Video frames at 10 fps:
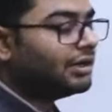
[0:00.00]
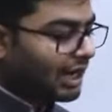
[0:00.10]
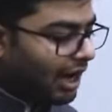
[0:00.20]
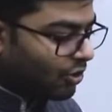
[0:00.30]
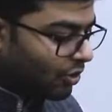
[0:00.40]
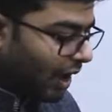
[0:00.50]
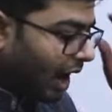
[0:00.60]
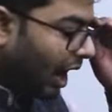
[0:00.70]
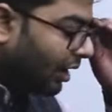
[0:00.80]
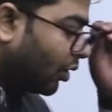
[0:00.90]
Now,
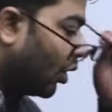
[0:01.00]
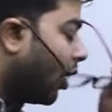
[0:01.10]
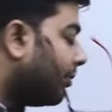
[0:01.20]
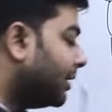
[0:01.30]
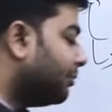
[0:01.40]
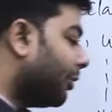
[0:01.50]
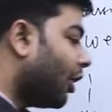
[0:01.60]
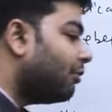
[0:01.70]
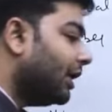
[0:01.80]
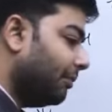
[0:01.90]
a common
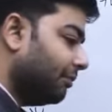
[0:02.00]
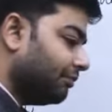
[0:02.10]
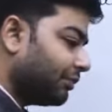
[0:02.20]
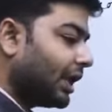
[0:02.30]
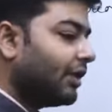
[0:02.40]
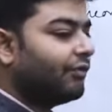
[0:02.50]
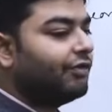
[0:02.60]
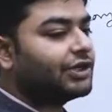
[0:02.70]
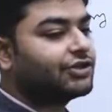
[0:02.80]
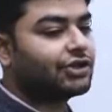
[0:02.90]
problem
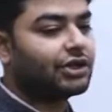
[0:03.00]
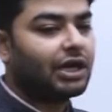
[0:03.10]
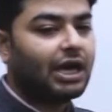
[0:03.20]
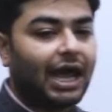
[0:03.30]
which